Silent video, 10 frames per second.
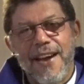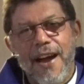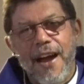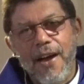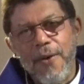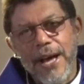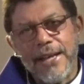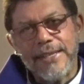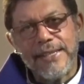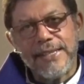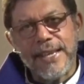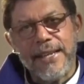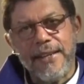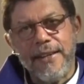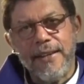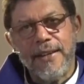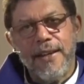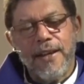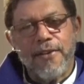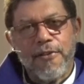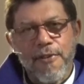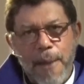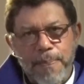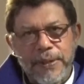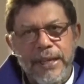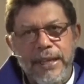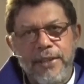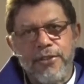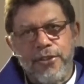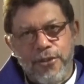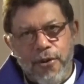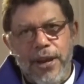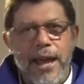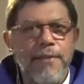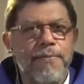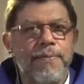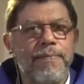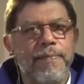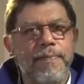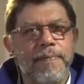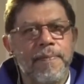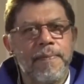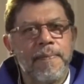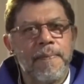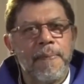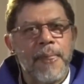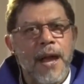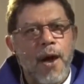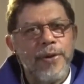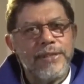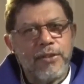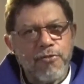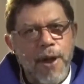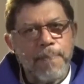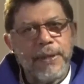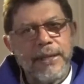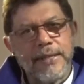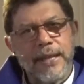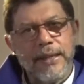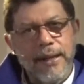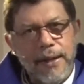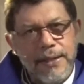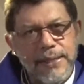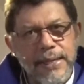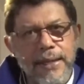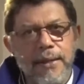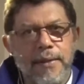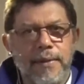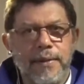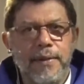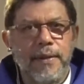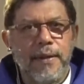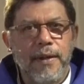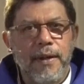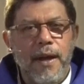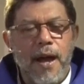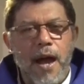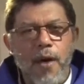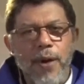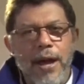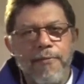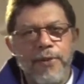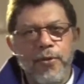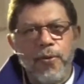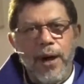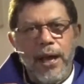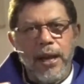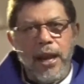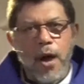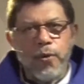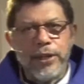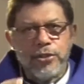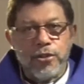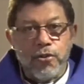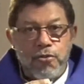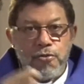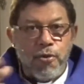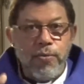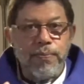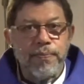How has sin crept into your life? How has it crept in as a little seed? How have you allowed it to grow?